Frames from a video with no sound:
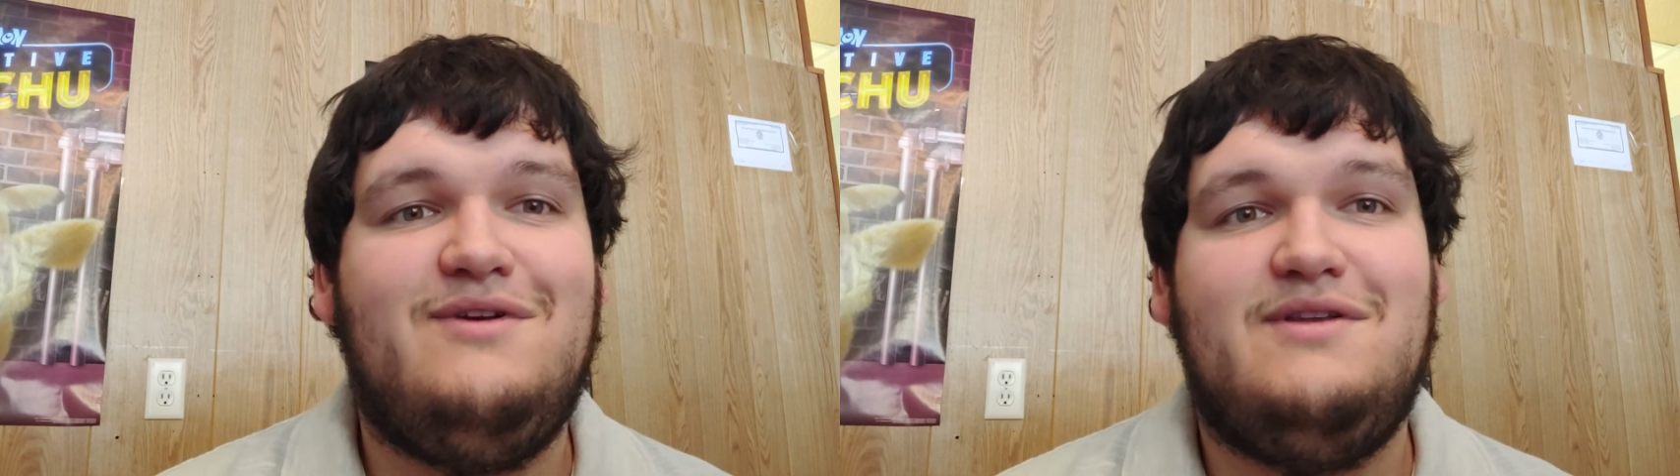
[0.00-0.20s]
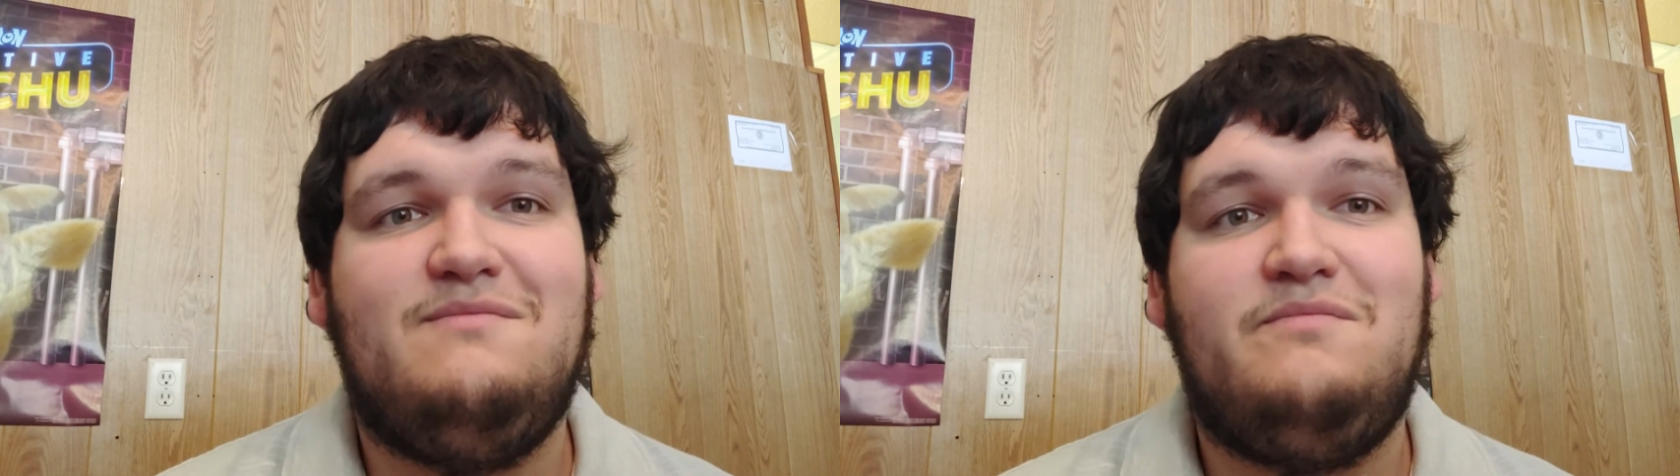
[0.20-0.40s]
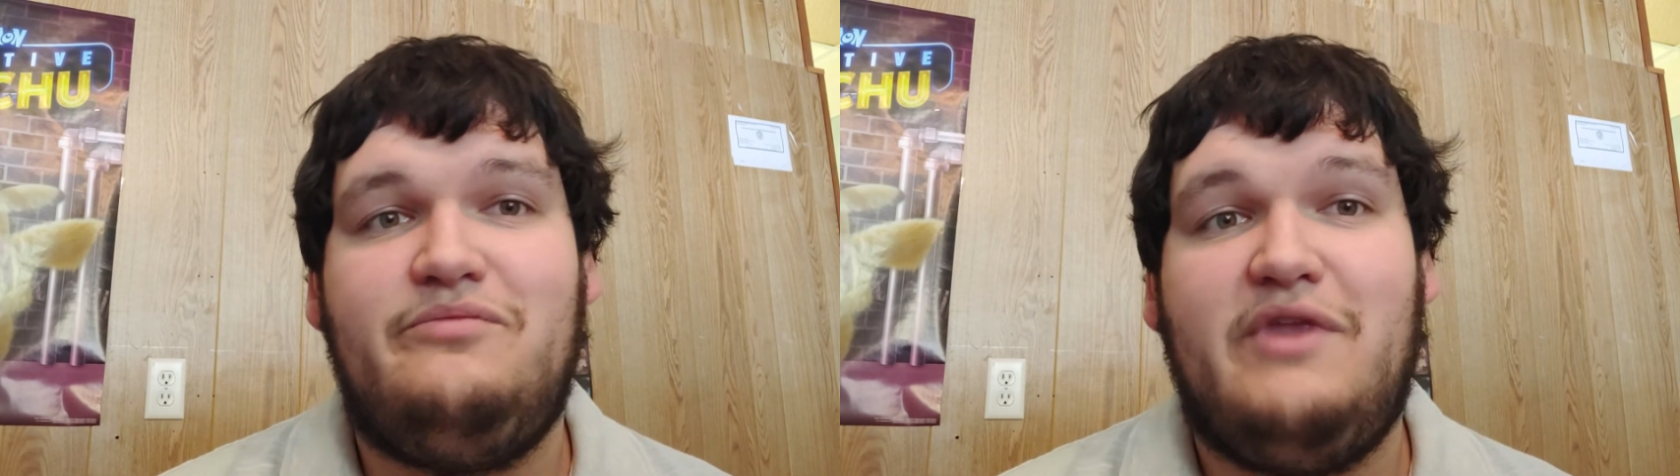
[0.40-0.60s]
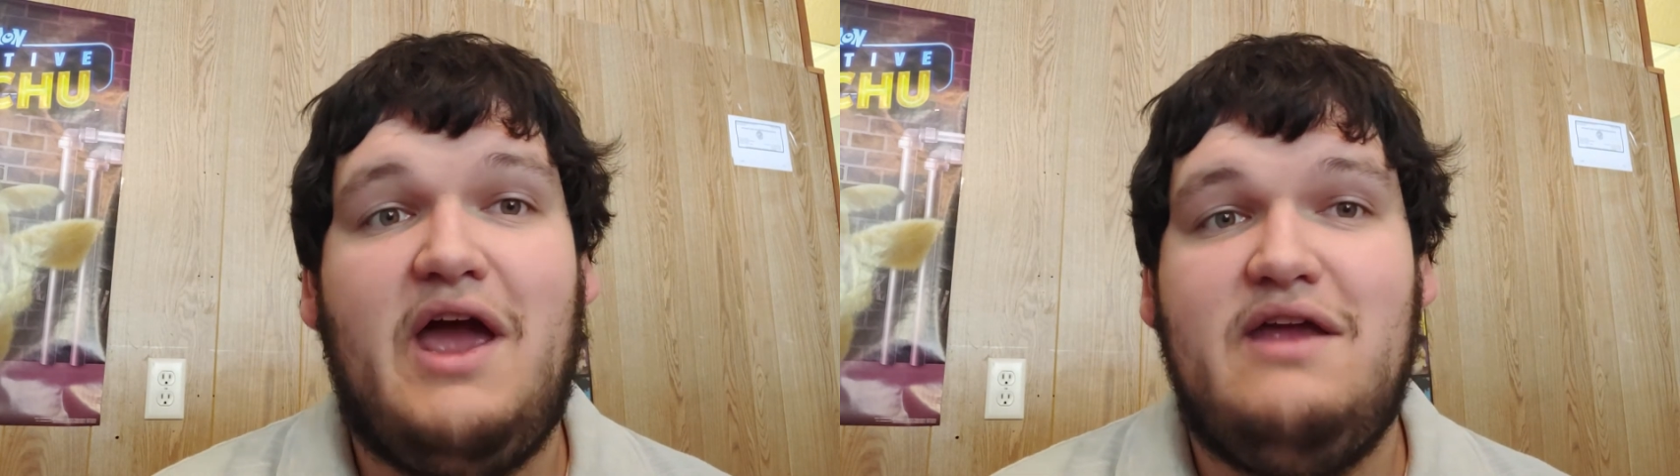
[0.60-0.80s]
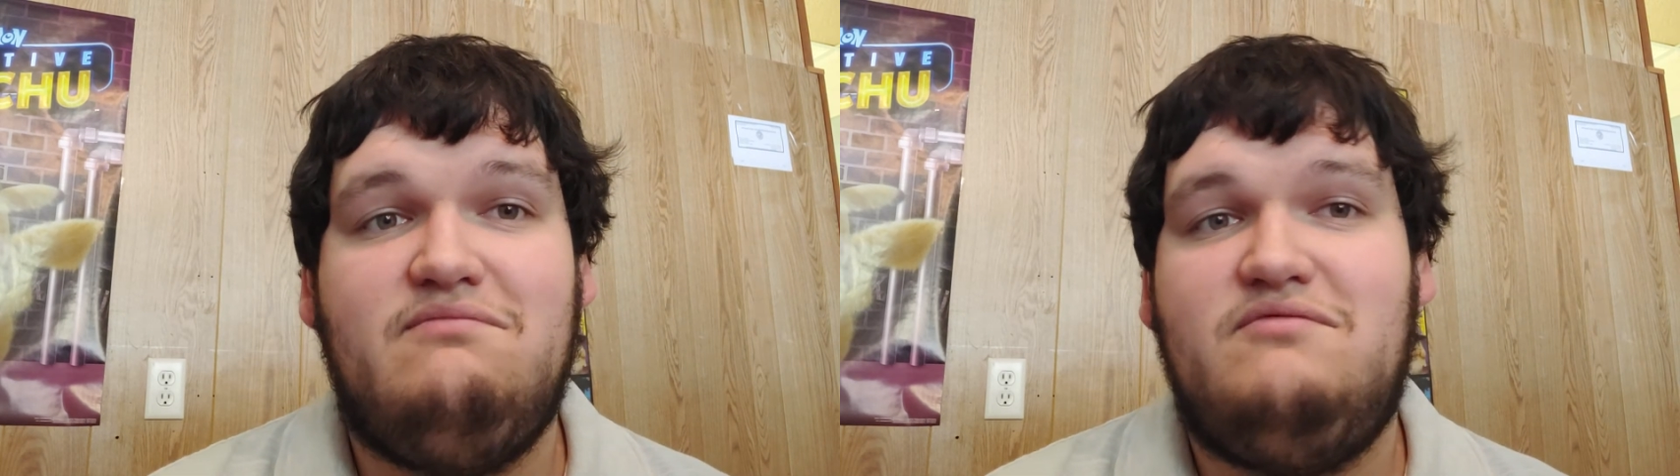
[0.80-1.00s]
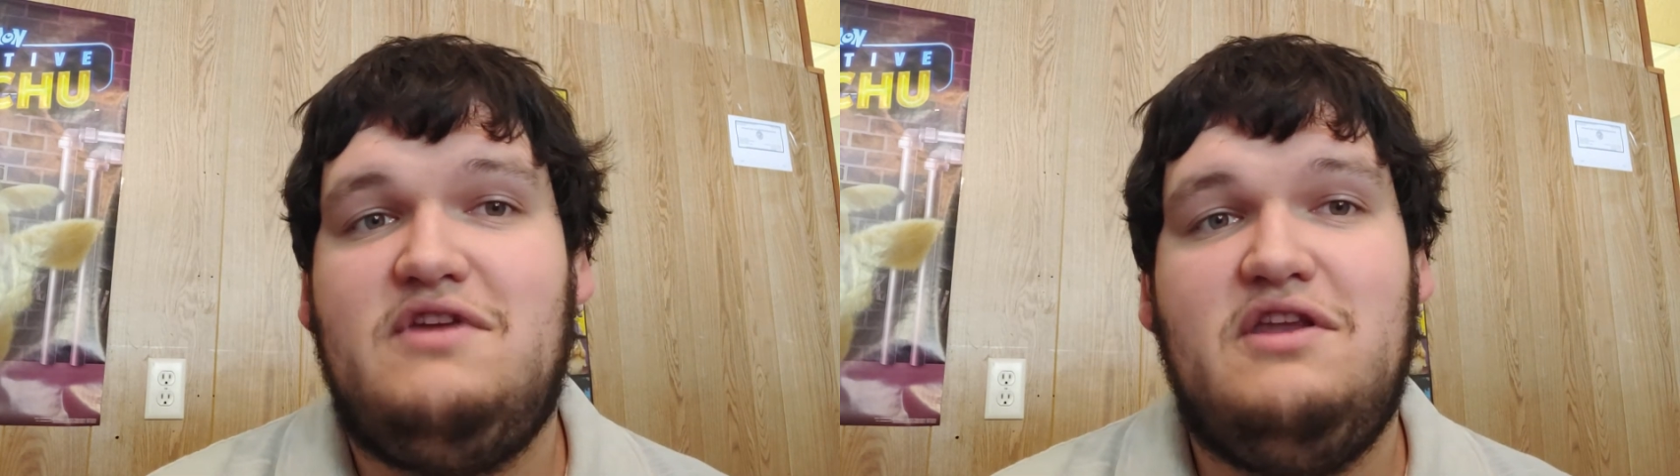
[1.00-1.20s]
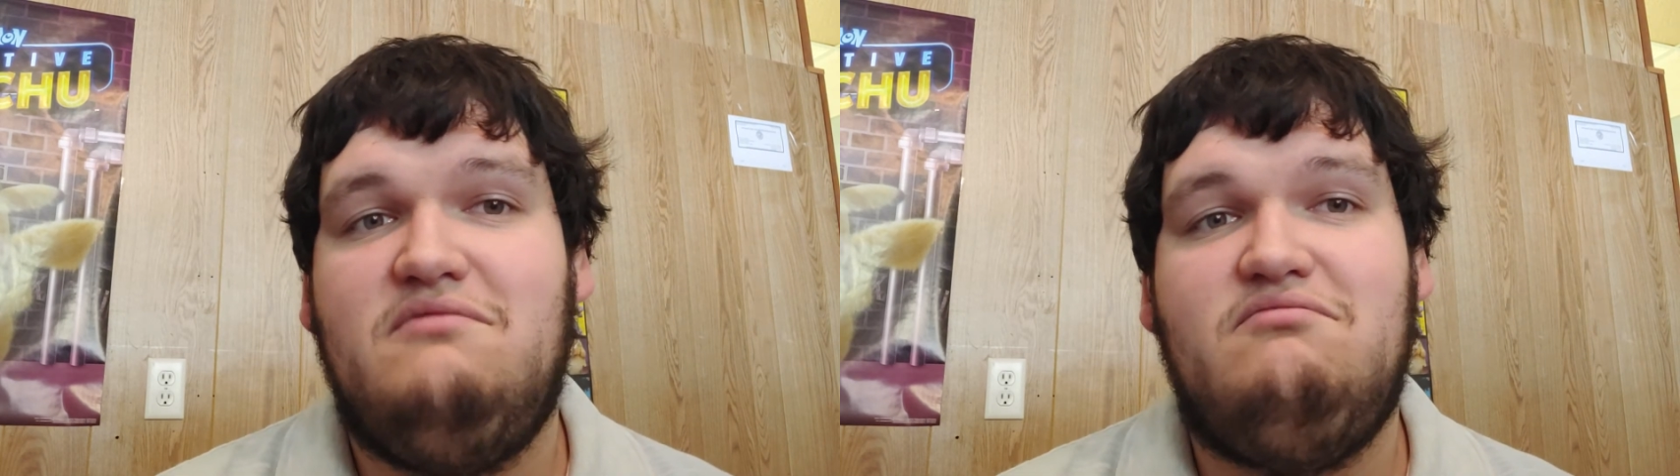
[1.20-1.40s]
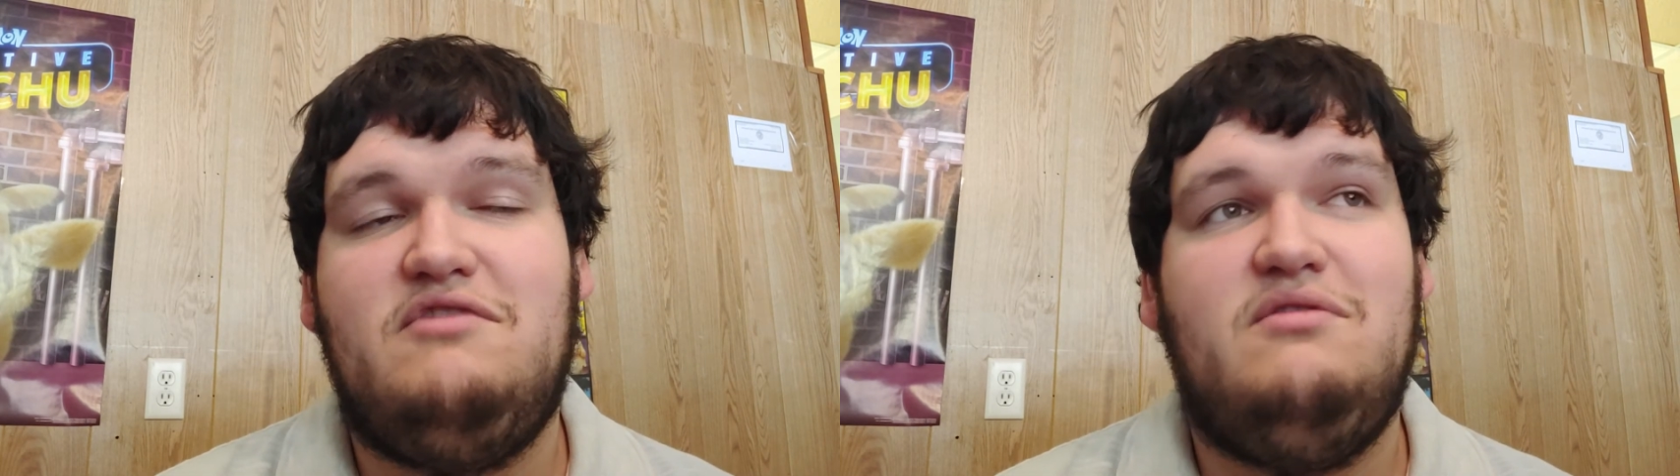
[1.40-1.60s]
and I
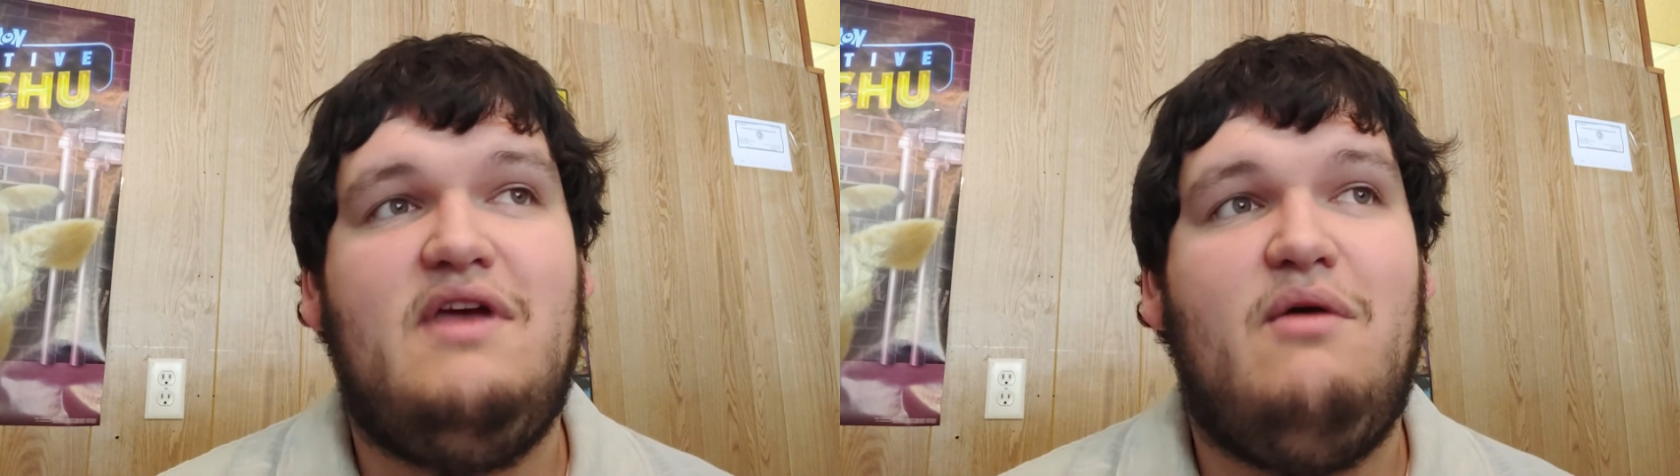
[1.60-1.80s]
didn't do that